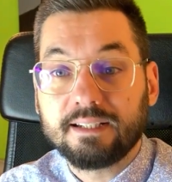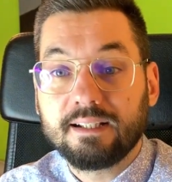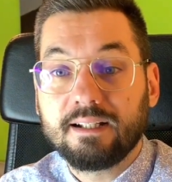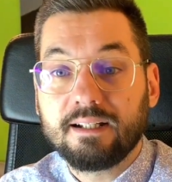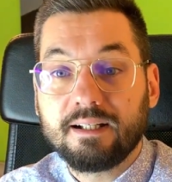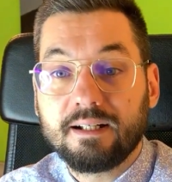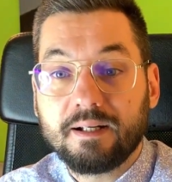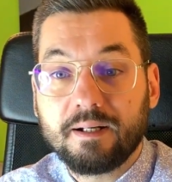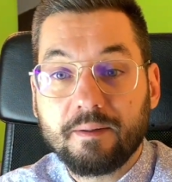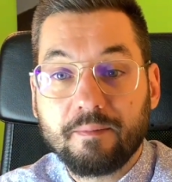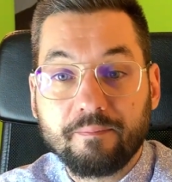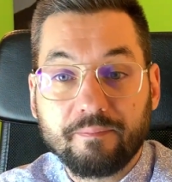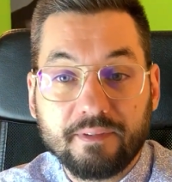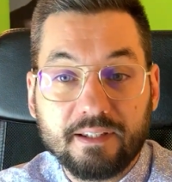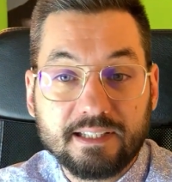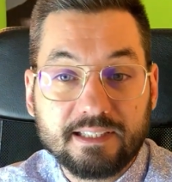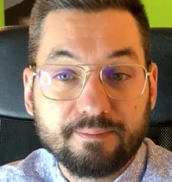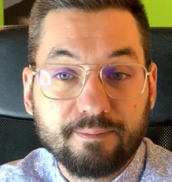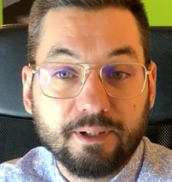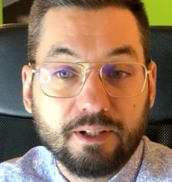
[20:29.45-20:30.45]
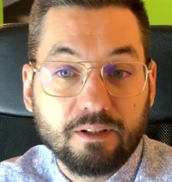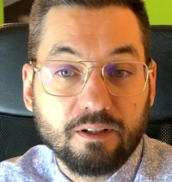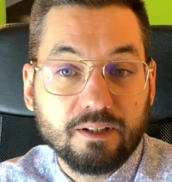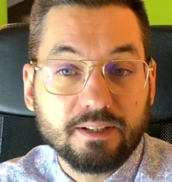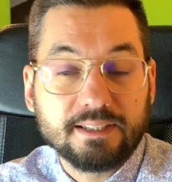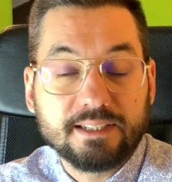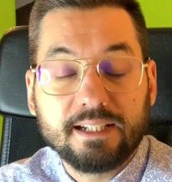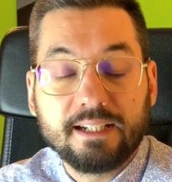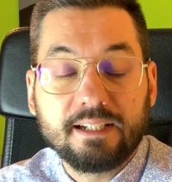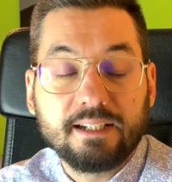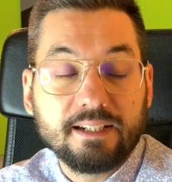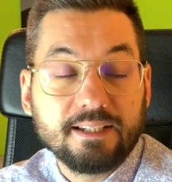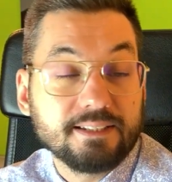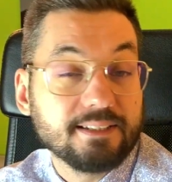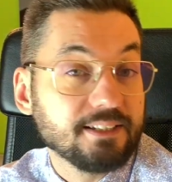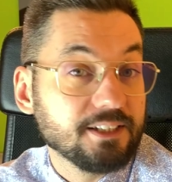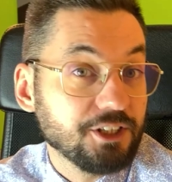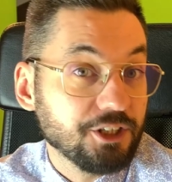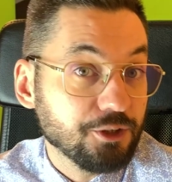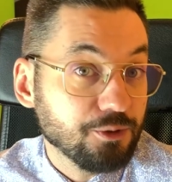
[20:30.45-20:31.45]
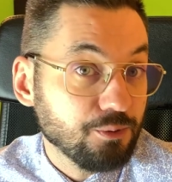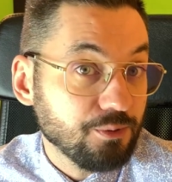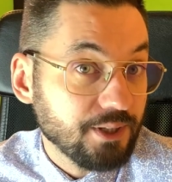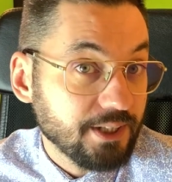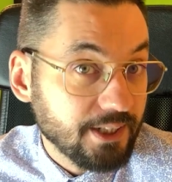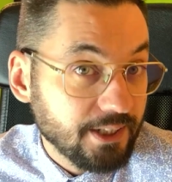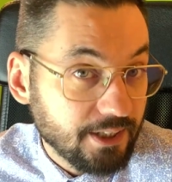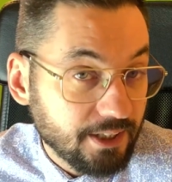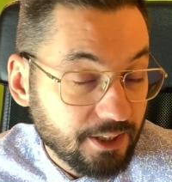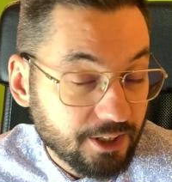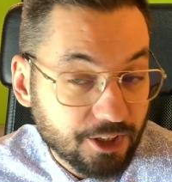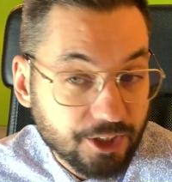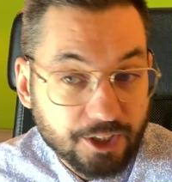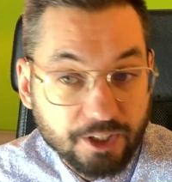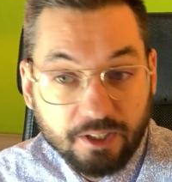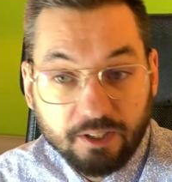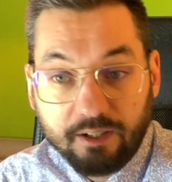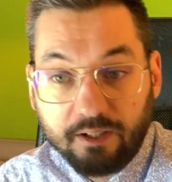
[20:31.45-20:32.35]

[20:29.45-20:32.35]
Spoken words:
It's because it is unique.